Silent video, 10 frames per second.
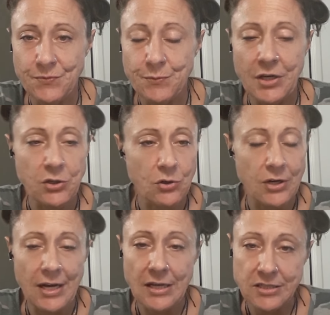But you could
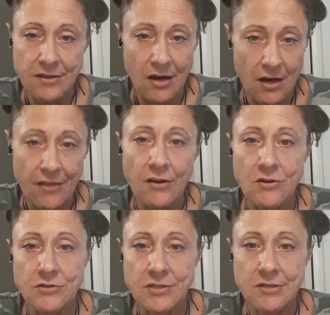ask the
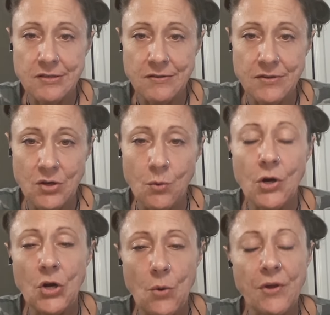others who
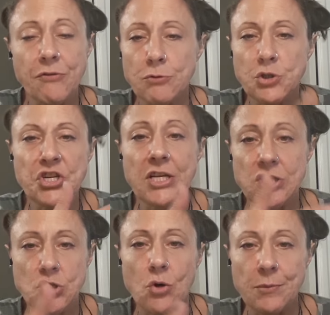are going through shit
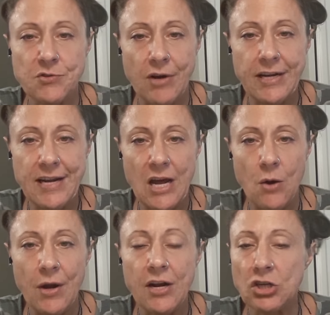storms right now
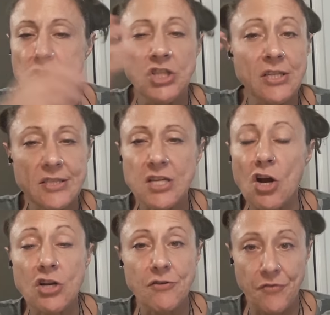and are just
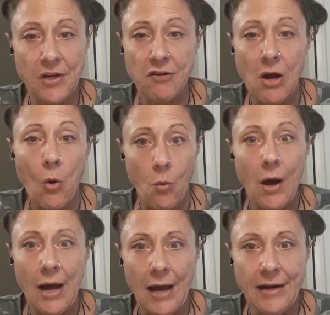starting to figure out
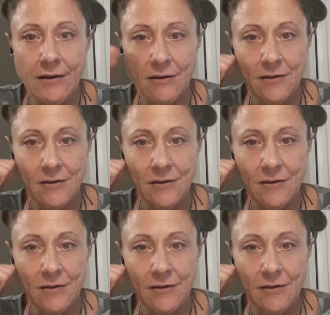why.